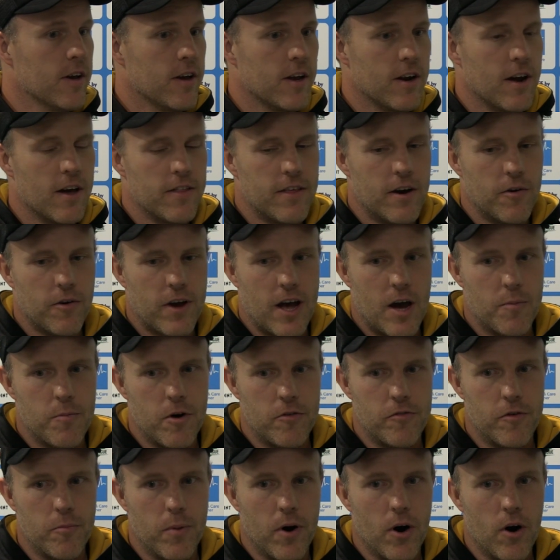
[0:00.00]
They'll come
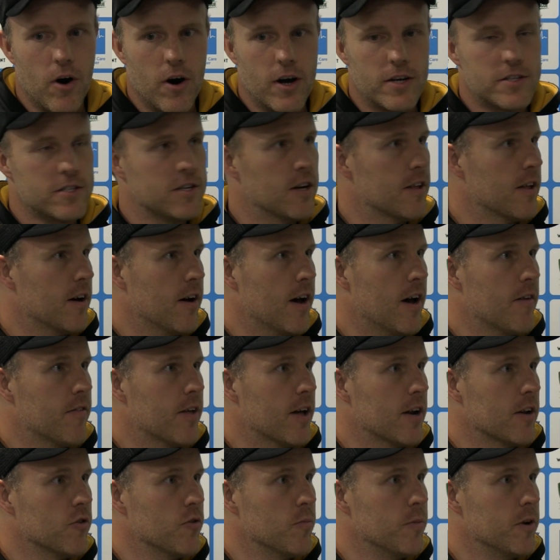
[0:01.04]
off a bye, so they'll have
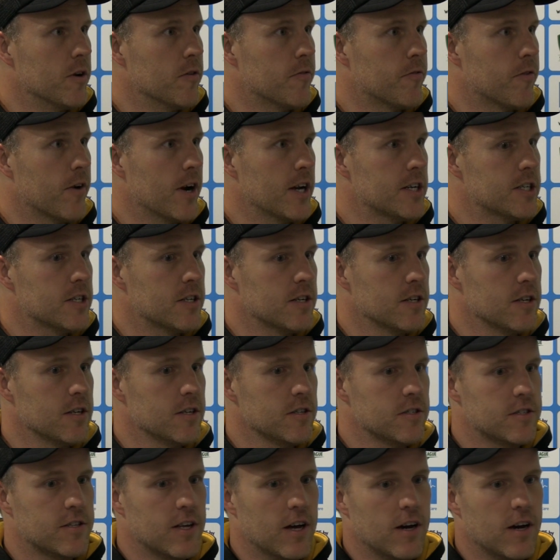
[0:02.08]
that little bit of freshness.